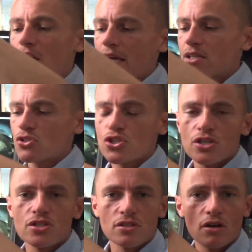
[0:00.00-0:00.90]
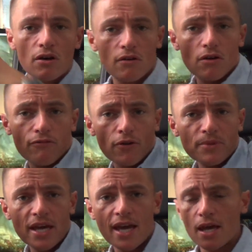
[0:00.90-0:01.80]
I could just,
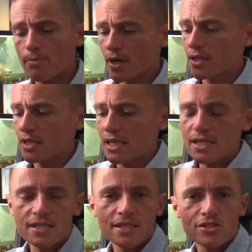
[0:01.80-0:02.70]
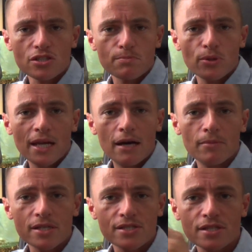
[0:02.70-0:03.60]
from the hip, I could easily just pull out
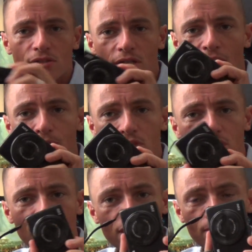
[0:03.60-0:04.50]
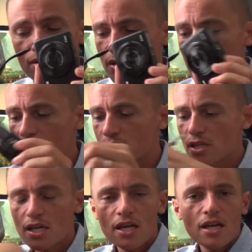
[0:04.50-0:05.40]
my still camera, take some stills,
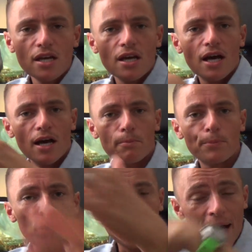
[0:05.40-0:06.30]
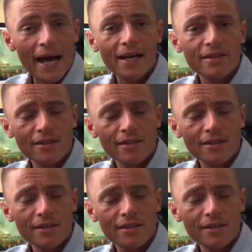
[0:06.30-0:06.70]
put back